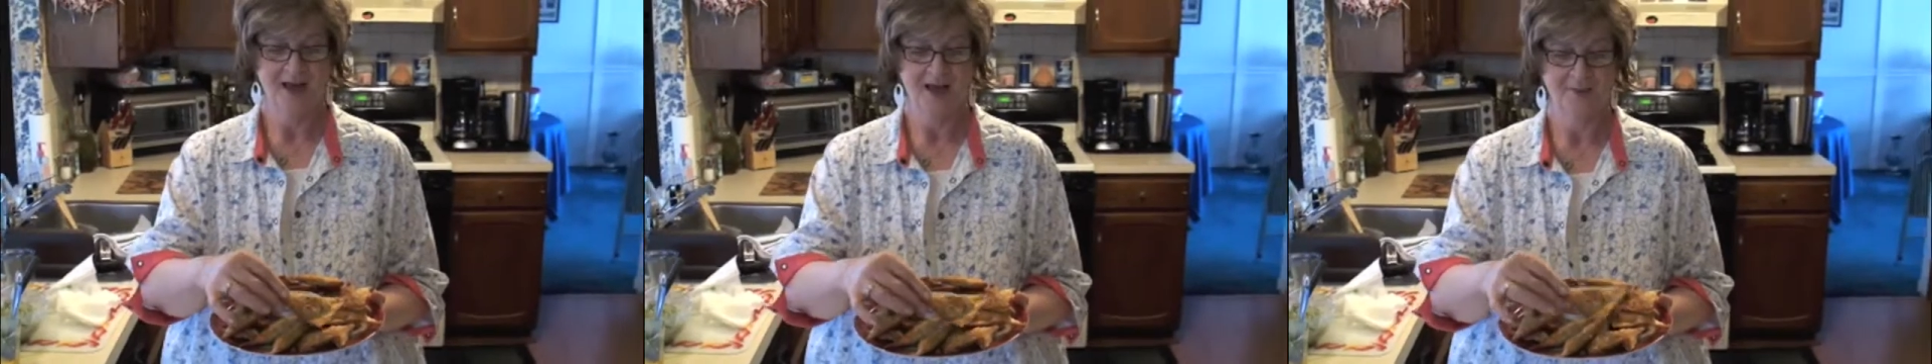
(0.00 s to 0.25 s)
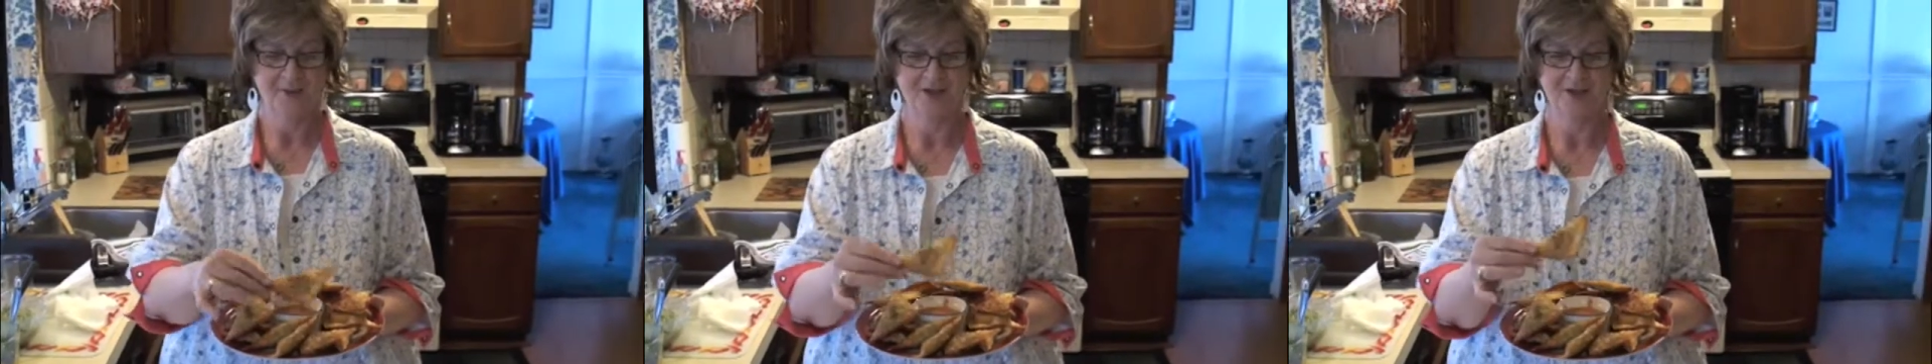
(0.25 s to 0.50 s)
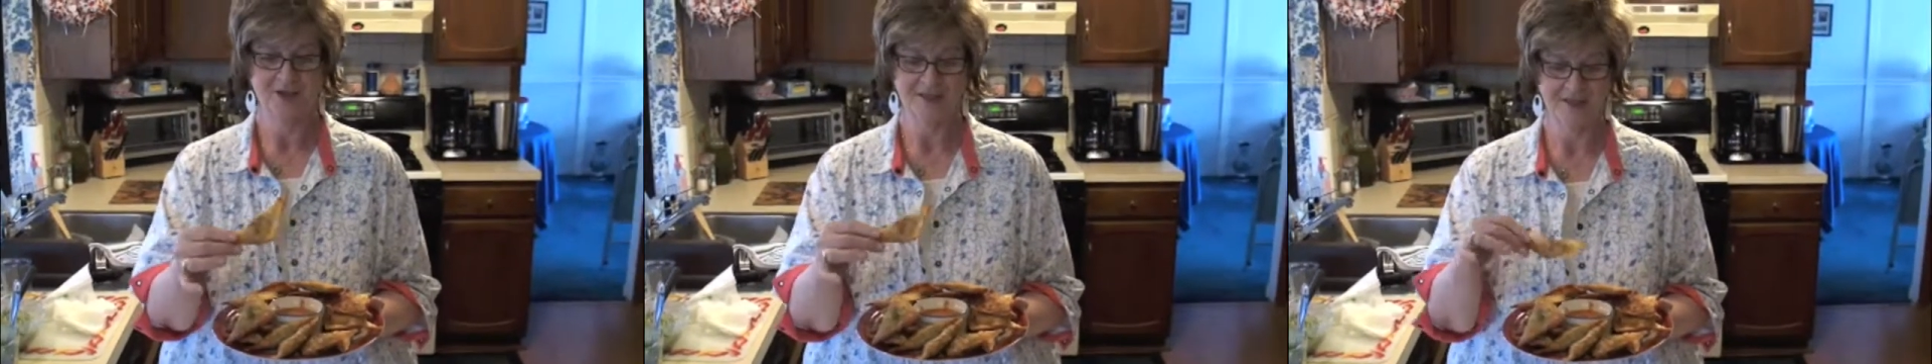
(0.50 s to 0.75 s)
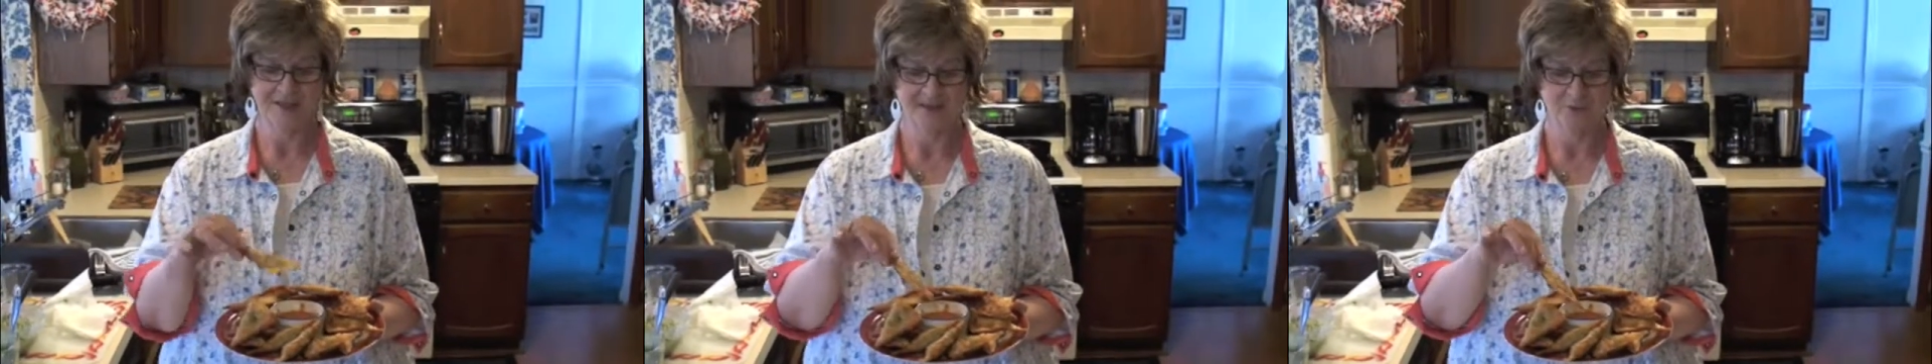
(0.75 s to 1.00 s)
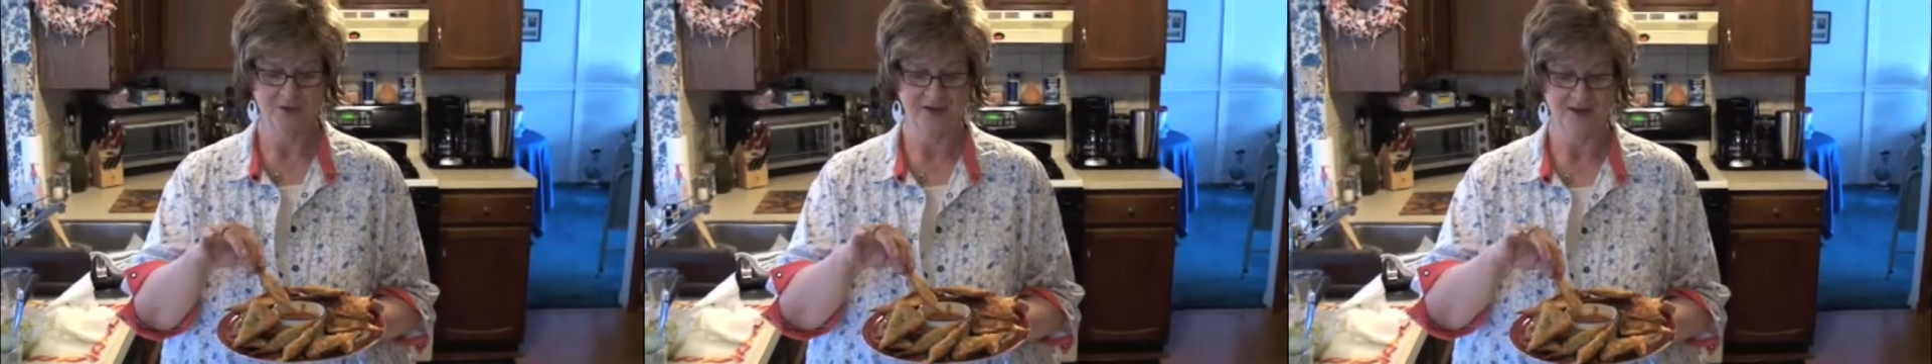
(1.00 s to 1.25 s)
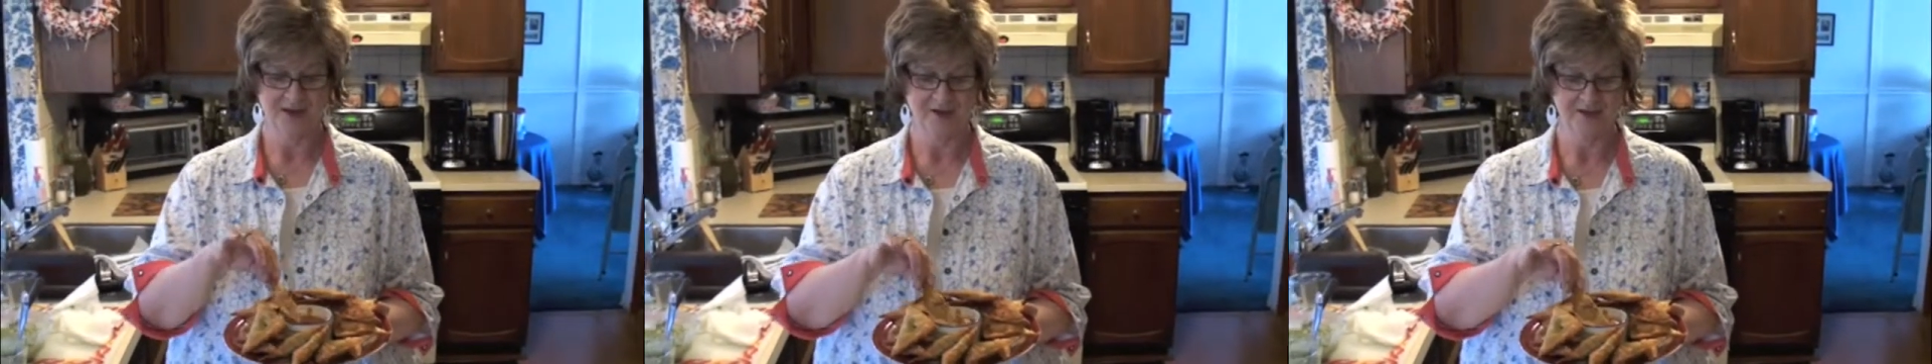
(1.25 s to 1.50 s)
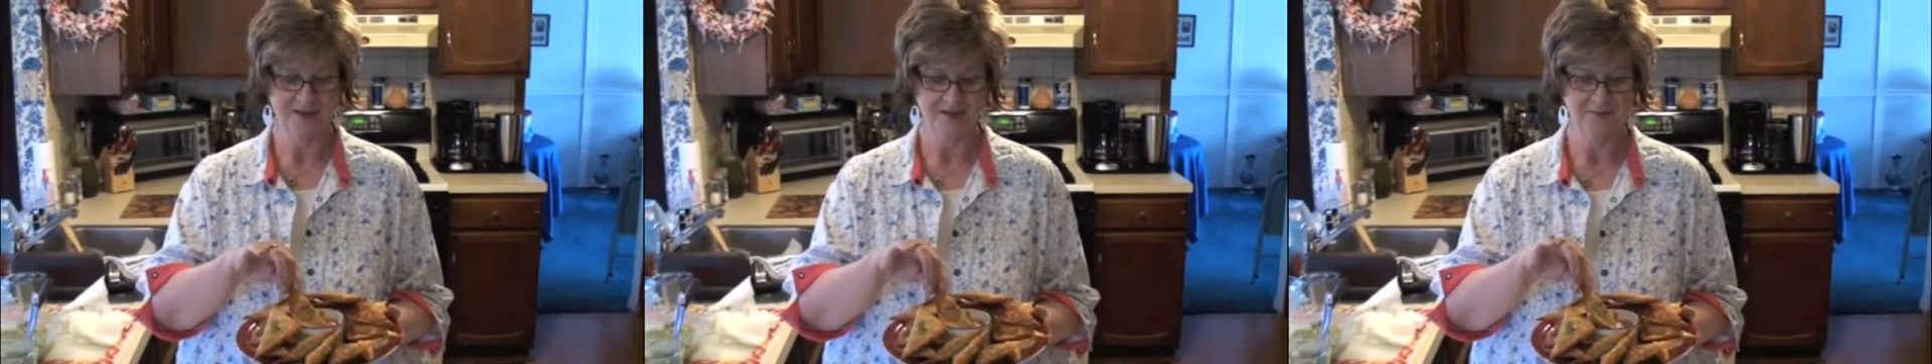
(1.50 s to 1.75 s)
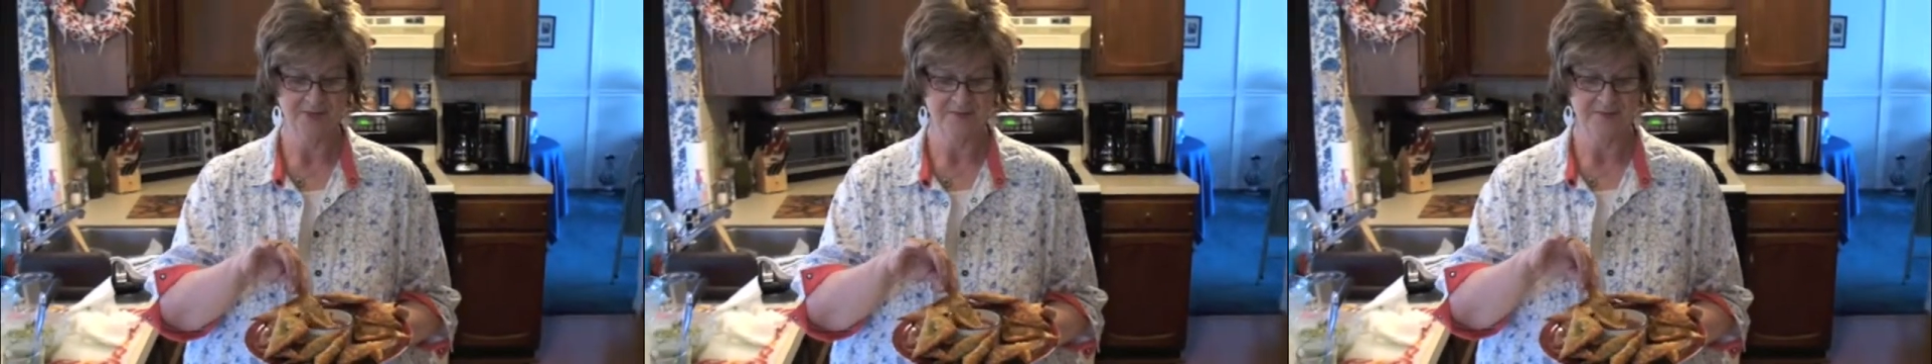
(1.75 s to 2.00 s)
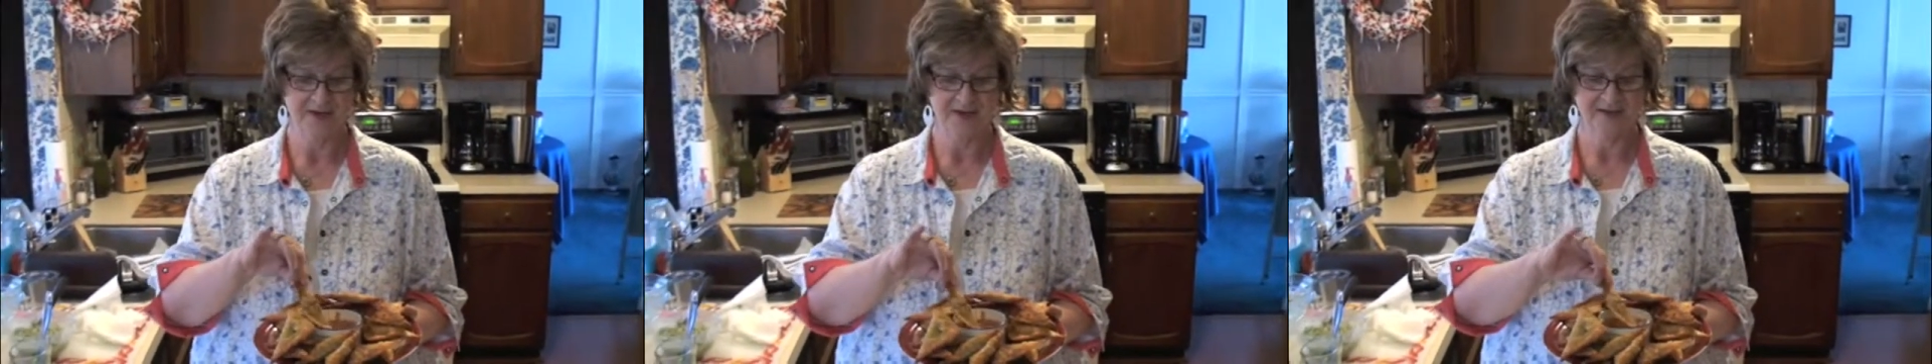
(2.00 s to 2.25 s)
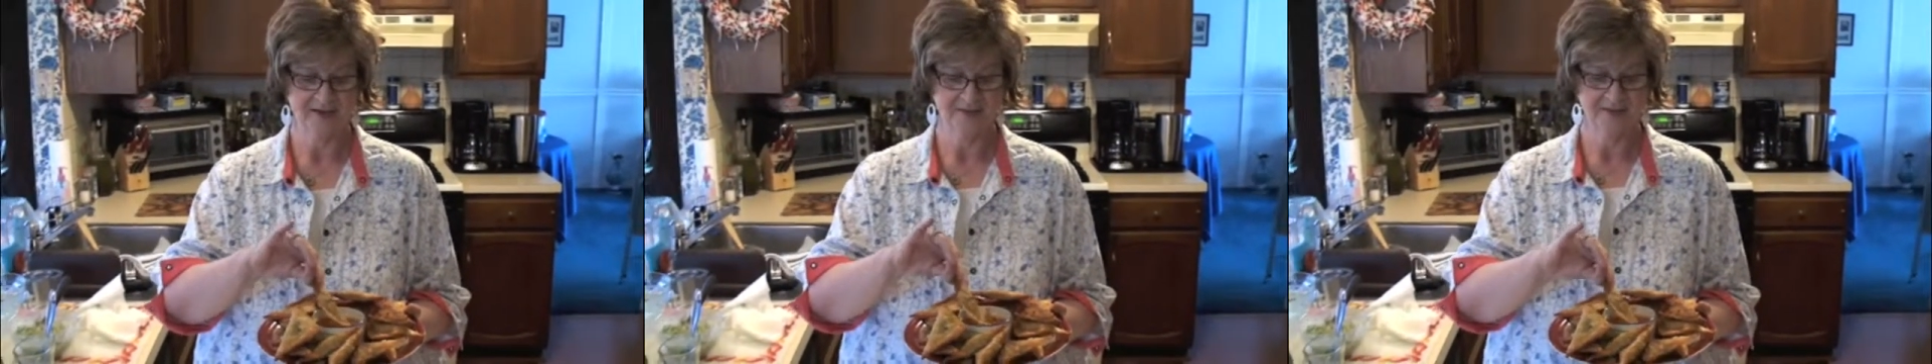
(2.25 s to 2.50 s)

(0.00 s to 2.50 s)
I'm going to just take one now and dip it in my